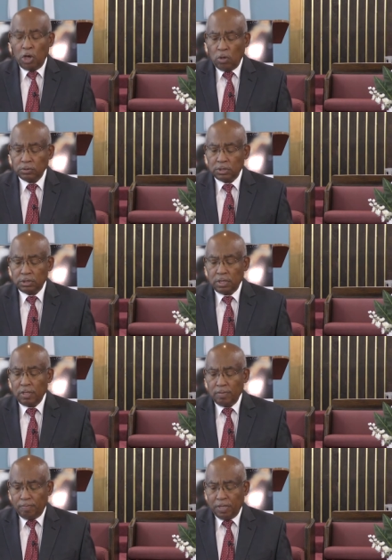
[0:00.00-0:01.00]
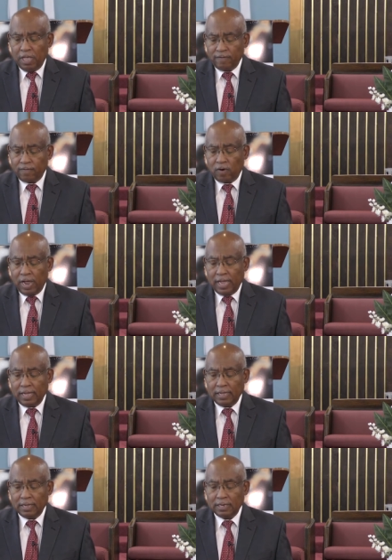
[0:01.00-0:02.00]
Don't be
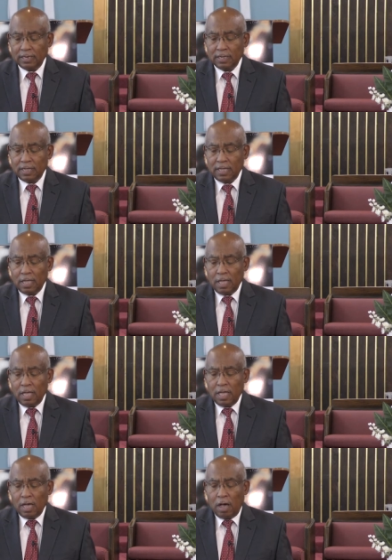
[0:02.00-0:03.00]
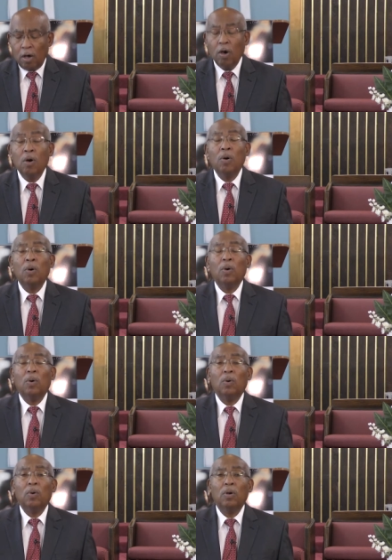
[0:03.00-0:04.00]
afraid. Oh,
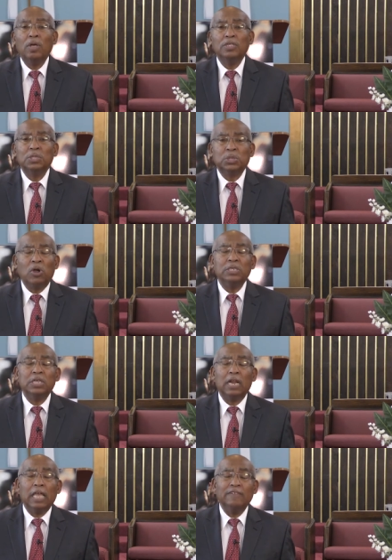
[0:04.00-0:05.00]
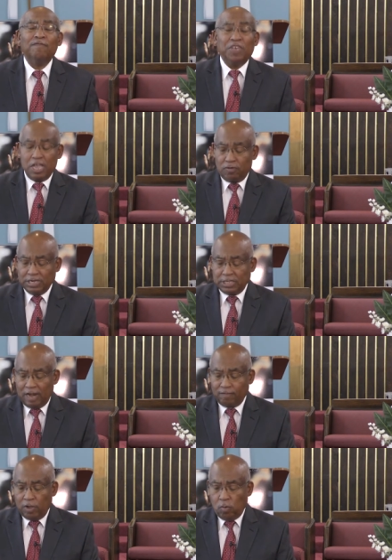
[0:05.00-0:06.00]
certainly fear
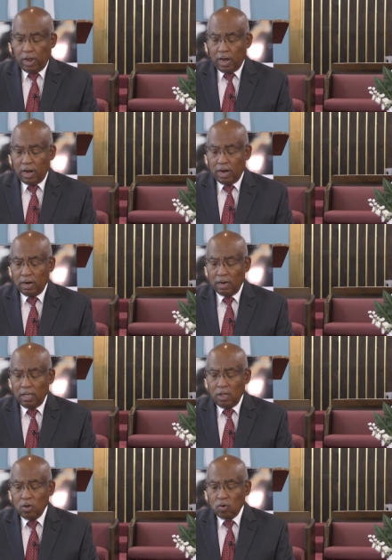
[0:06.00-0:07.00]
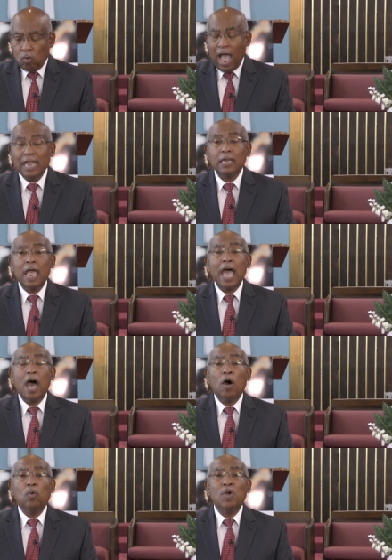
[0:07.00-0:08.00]
is everywhere. Right
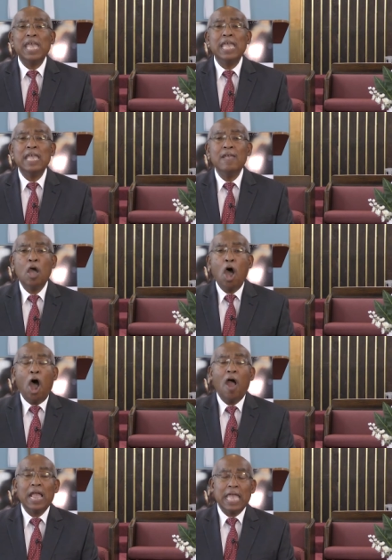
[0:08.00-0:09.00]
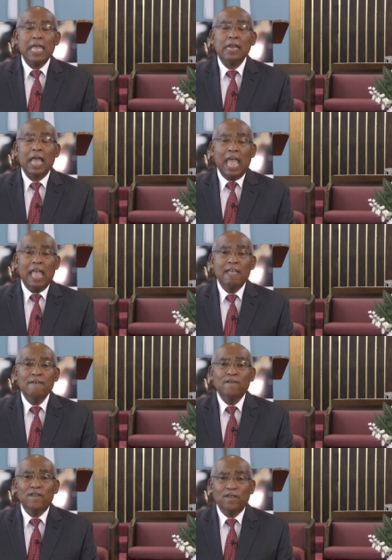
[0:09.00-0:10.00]
now, we are in a
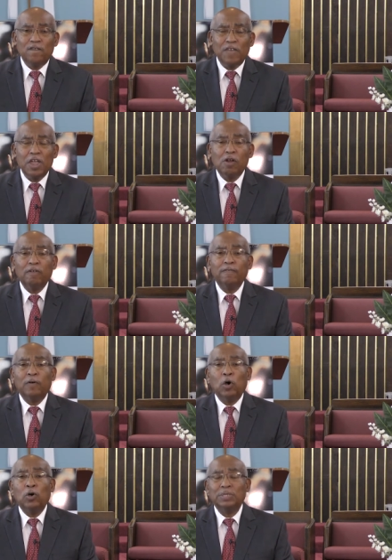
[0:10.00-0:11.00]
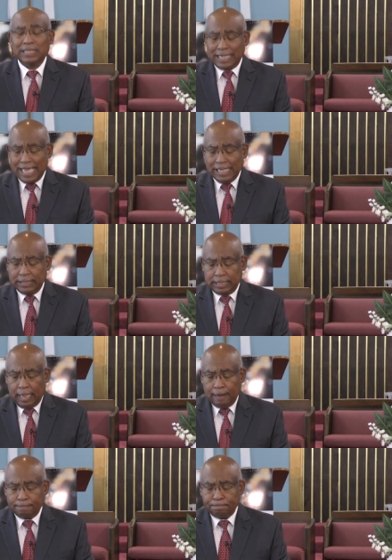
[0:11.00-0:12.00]
fearful
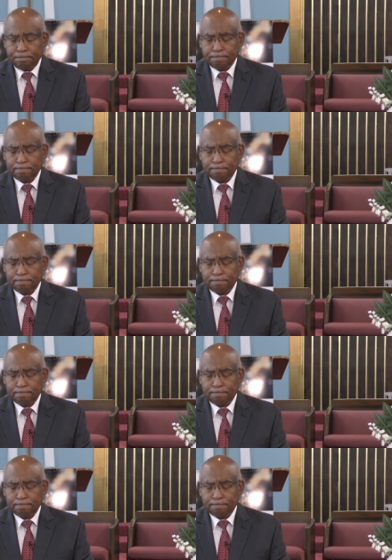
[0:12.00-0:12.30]
season.